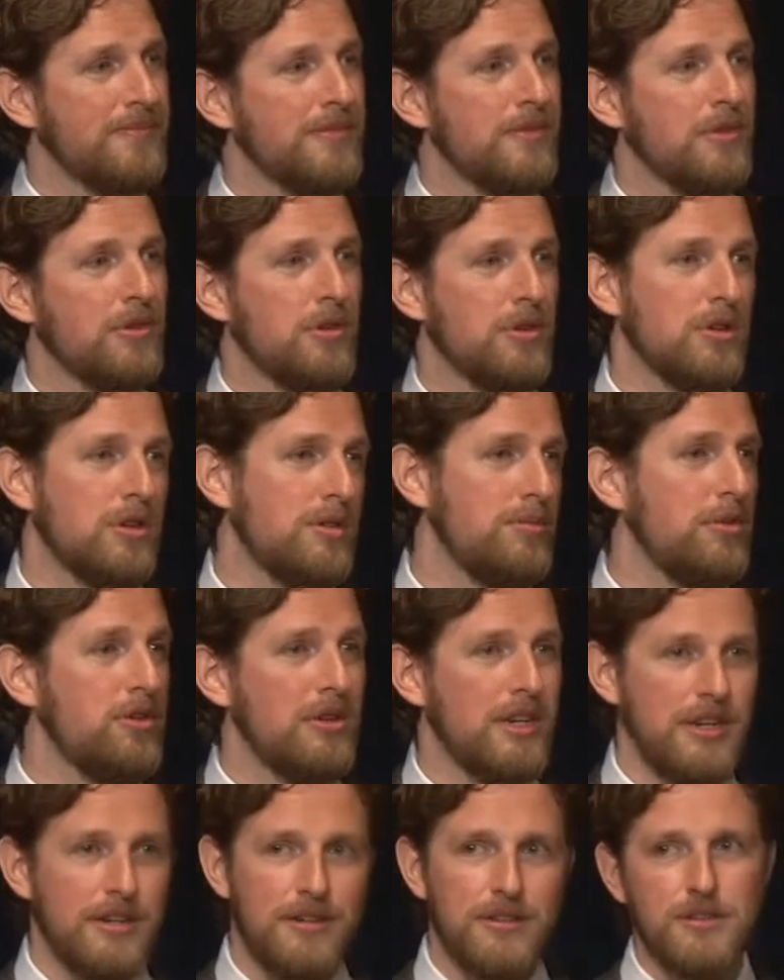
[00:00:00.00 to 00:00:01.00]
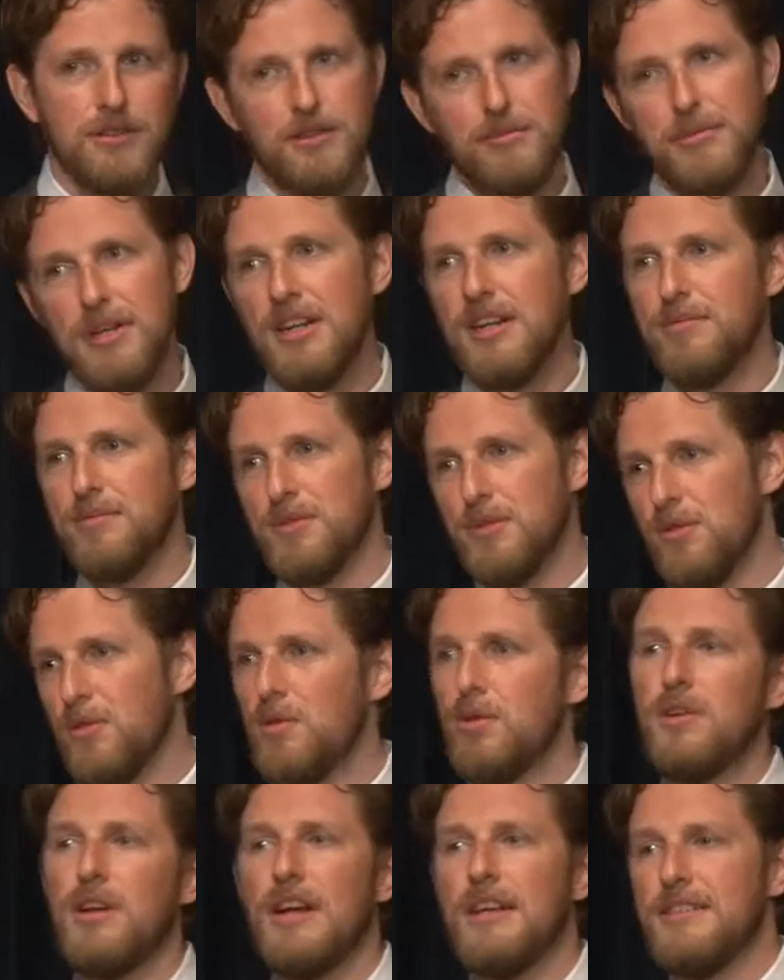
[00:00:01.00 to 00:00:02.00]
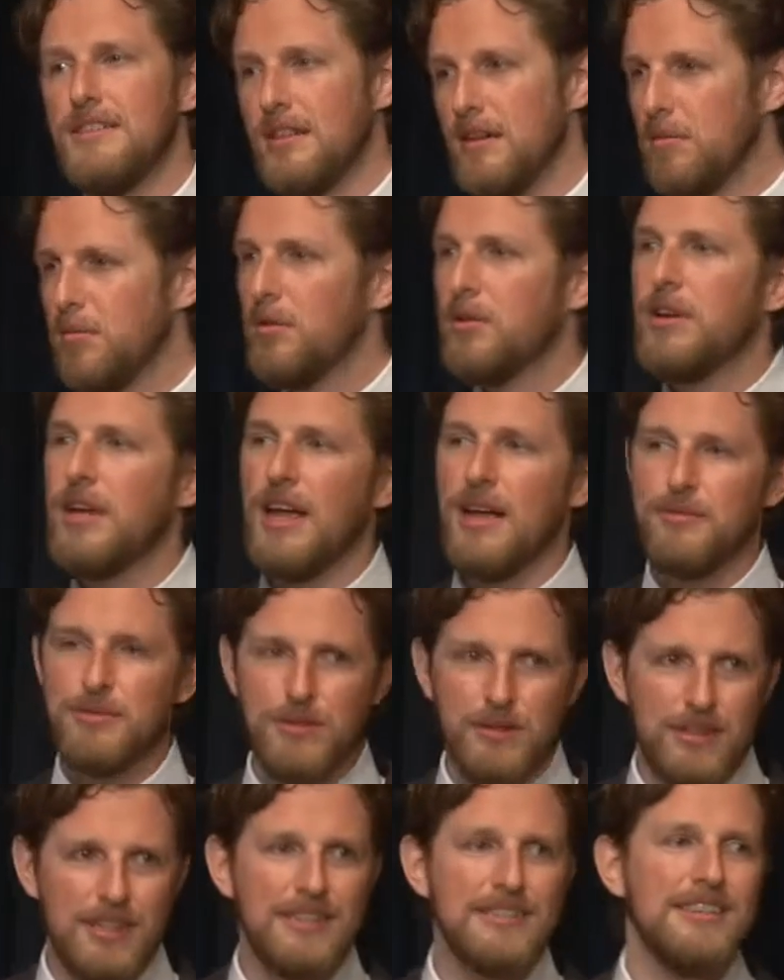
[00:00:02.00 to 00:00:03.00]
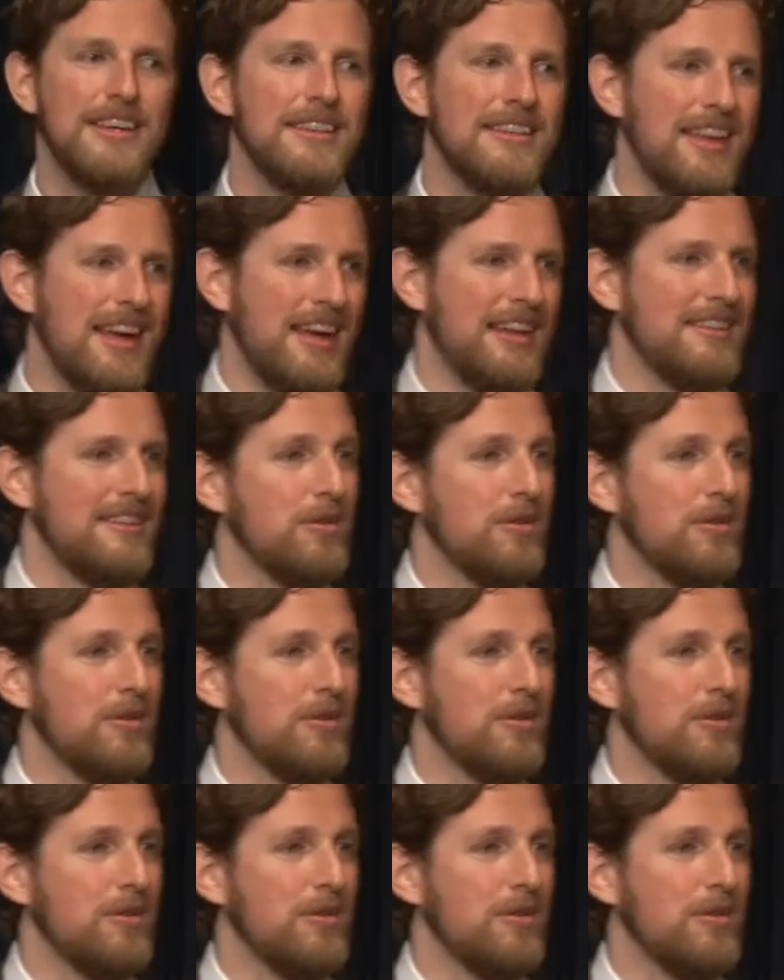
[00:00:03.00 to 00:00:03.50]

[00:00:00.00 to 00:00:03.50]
or community, or meetups, or organizing, or WordCamps, or things like that,